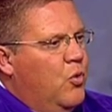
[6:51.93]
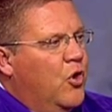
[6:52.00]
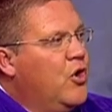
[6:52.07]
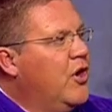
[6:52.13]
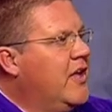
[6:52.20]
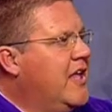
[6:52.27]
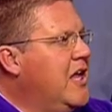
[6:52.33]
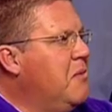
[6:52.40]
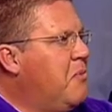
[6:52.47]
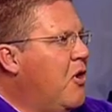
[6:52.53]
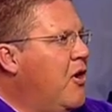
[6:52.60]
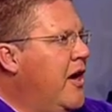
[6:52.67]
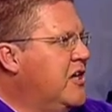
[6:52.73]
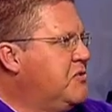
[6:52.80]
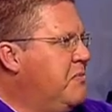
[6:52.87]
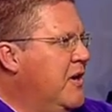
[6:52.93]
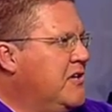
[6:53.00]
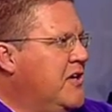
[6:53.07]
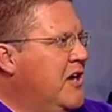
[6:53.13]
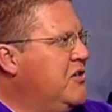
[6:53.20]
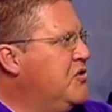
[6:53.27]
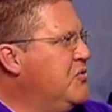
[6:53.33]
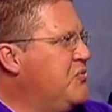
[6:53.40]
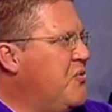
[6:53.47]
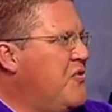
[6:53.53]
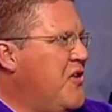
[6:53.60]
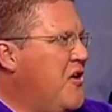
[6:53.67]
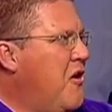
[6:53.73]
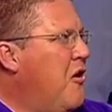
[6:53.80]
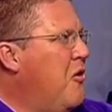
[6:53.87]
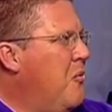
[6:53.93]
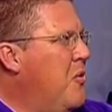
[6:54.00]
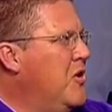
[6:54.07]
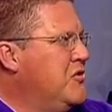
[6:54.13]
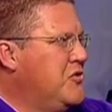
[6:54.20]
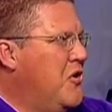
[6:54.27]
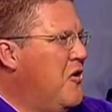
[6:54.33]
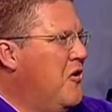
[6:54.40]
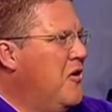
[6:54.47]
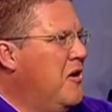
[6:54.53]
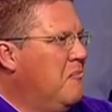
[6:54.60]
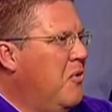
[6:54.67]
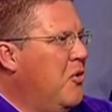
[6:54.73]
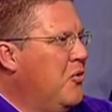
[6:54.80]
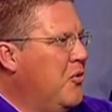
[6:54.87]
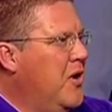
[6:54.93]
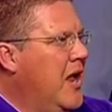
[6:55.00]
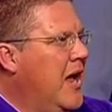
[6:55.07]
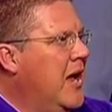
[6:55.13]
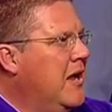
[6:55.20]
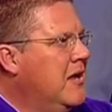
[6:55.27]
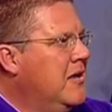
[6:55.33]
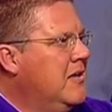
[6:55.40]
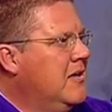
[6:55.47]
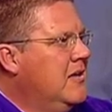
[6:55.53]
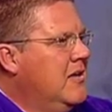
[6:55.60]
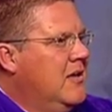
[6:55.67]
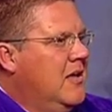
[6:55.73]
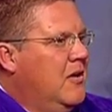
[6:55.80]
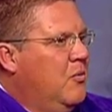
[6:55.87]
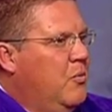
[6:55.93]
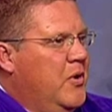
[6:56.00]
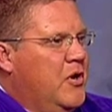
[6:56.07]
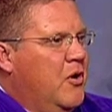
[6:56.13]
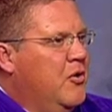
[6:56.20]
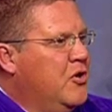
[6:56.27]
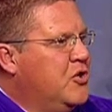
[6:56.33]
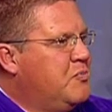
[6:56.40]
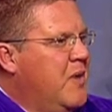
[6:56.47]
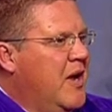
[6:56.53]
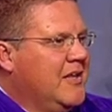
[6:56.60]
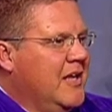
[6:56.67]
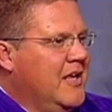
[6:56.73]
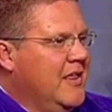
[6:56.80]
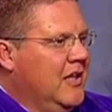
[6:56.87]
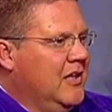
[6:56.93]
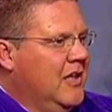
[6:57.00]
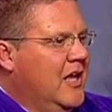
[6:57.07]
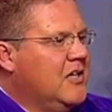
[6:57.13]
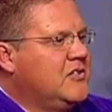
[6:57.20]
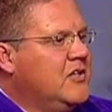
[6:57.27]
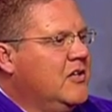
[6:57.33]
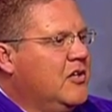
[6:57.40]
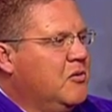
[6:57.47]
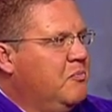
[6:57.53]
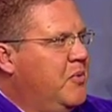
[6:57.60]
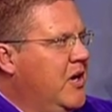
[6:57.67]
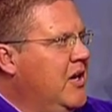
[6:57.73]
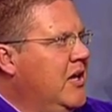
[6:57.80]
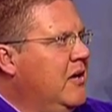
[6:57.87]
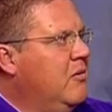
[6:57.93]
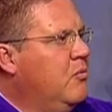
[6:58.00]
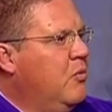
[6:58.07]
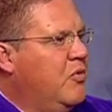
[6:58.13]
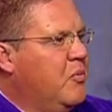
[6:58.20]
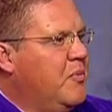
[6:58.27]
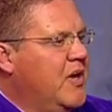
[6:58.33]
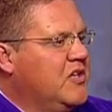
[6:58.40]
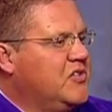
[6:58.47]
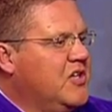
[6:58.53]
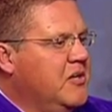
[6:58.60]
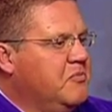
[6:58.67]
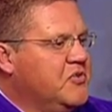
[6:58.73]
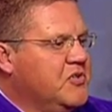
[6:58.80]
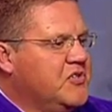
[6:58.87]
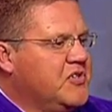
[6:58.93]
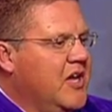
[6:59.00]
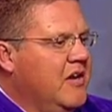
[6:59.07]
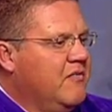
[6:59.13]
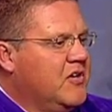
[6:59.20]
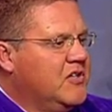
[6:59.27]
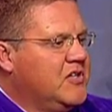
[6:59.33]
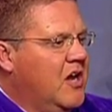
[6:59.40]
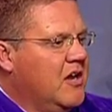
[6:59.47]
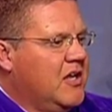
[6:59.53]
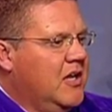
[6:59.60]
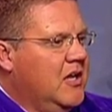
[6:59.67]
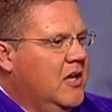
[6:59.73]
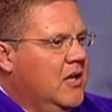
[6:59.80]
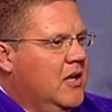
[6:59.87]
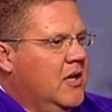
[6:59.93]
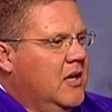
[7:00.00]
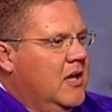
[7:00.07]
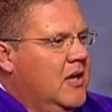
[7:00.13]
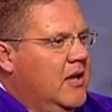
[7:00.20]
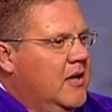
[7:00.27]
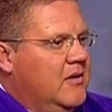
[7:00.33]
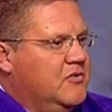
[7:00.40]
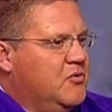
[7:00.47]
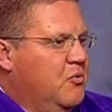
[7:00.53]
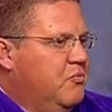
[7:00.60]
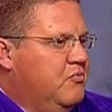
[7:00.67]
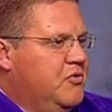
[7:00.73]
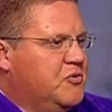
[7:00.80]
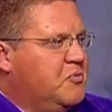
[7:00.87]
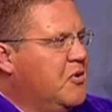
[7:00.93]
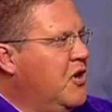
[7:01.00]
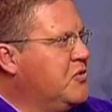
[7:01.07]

We're going to keep our expectations where they always are at Bowling Green High. We don't expect anything less than competing with the best teams in the state of Kentucky. And so just